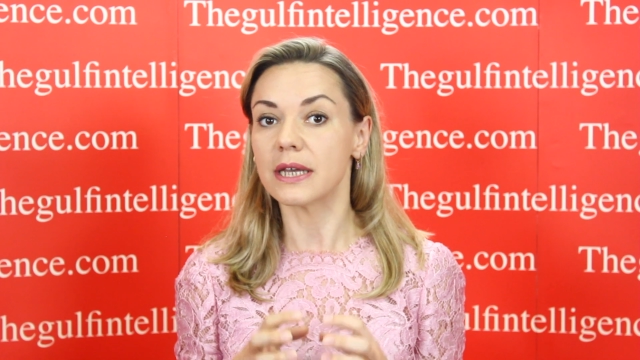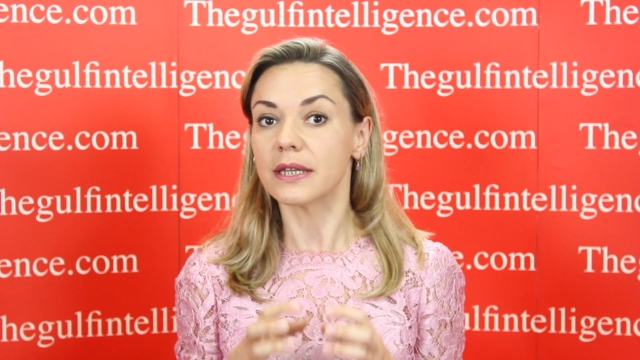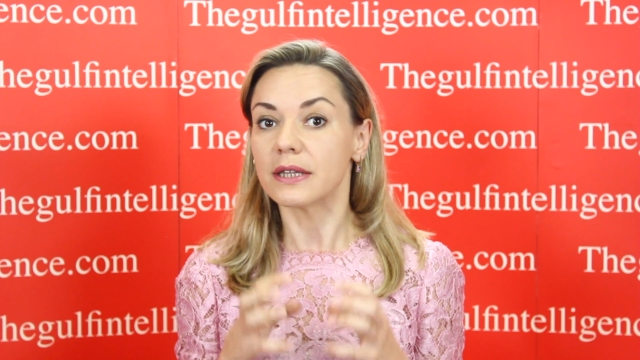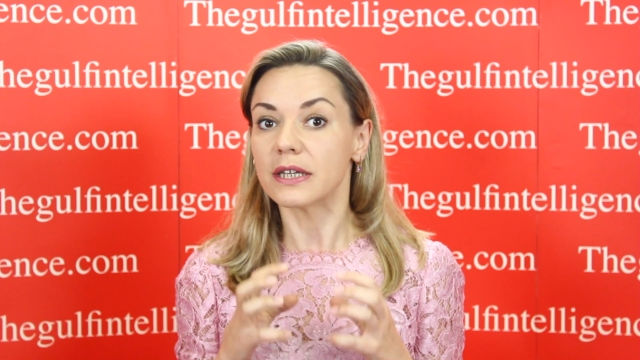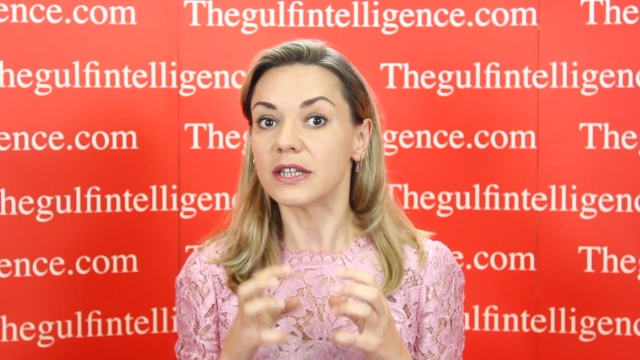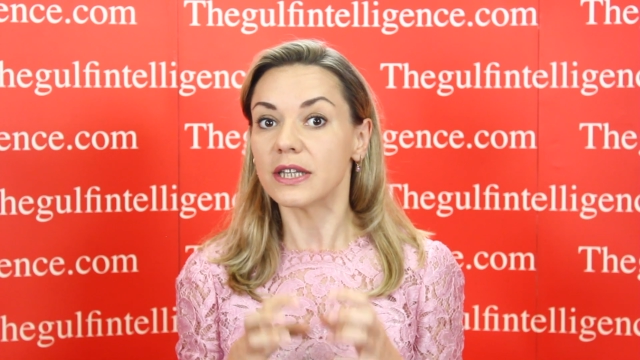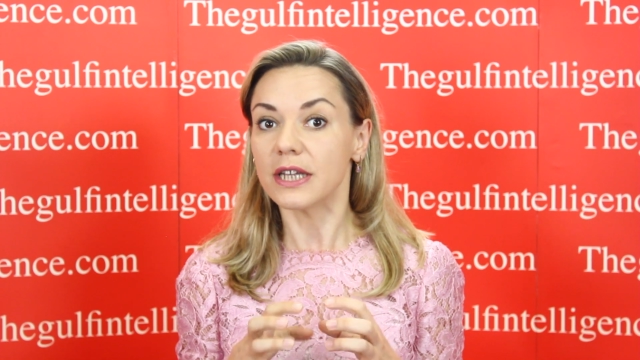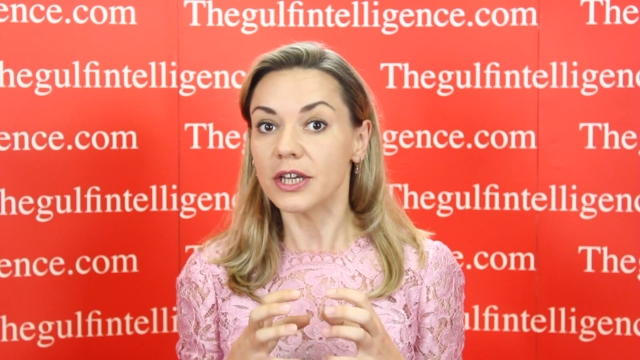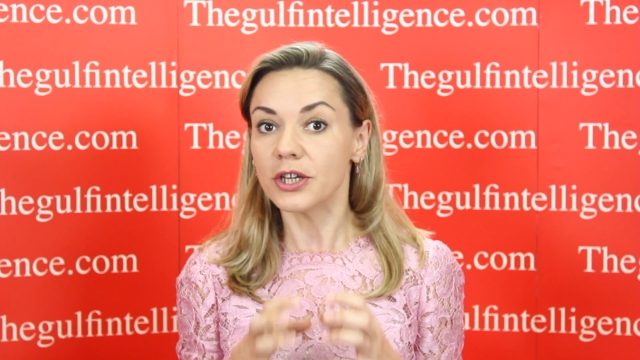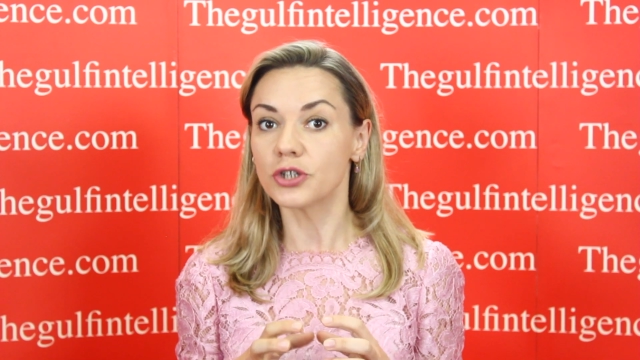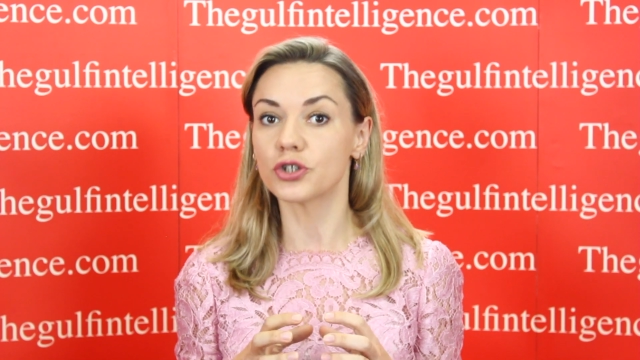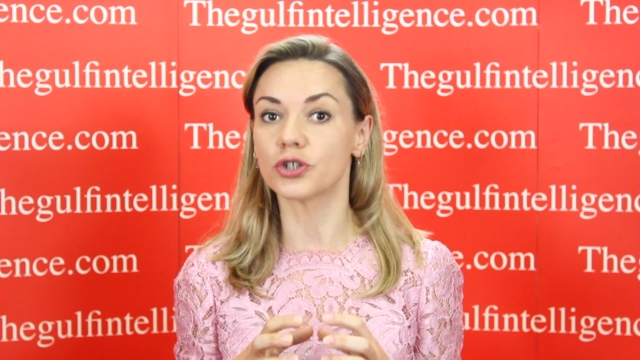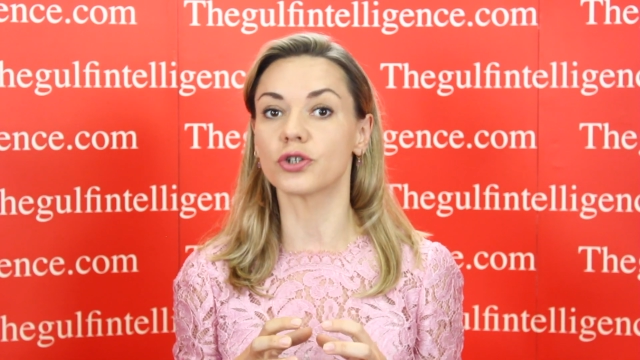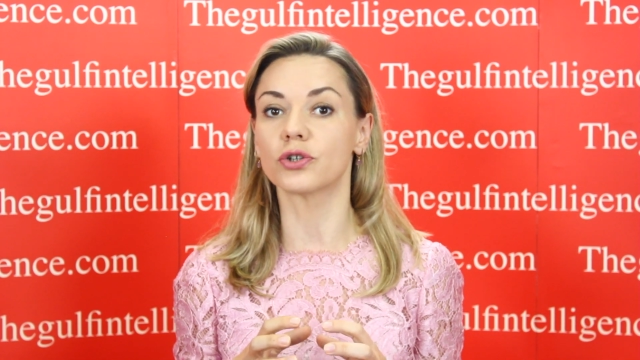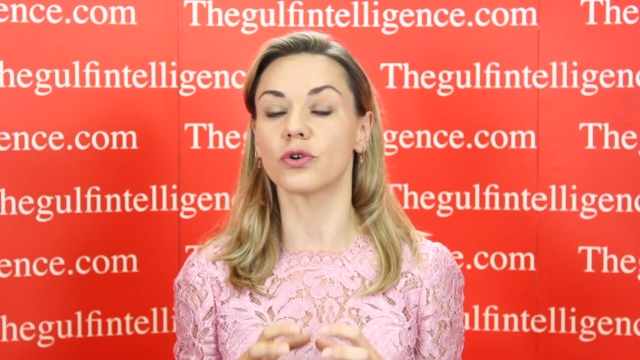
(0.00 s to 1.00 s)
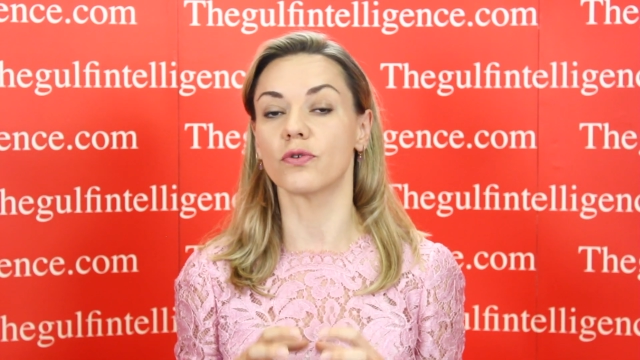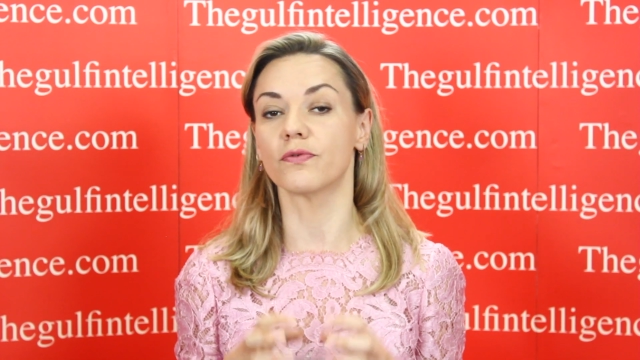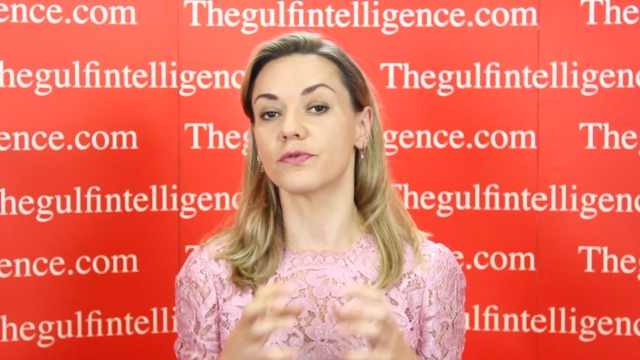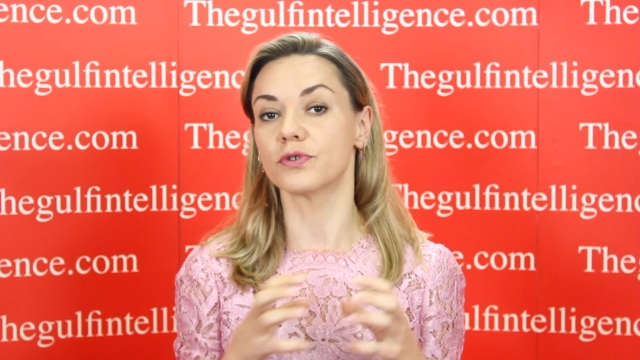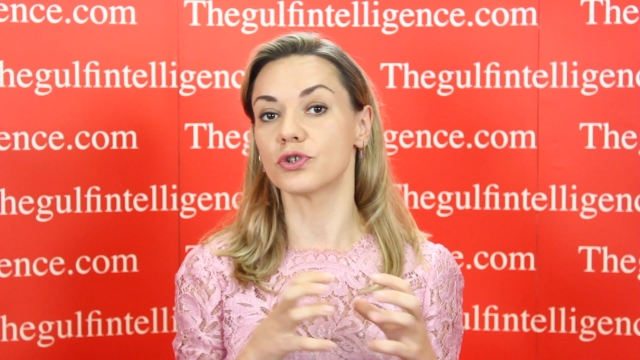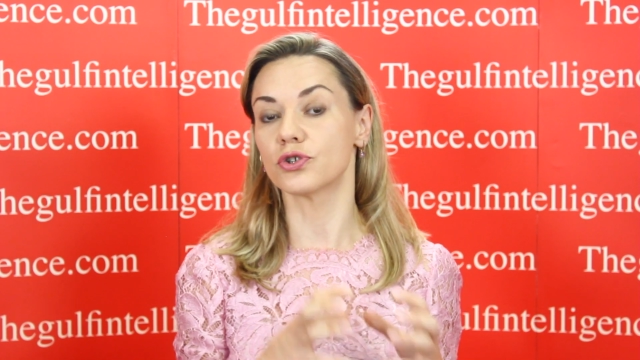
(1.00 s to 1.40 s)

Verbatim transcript: and the nature of the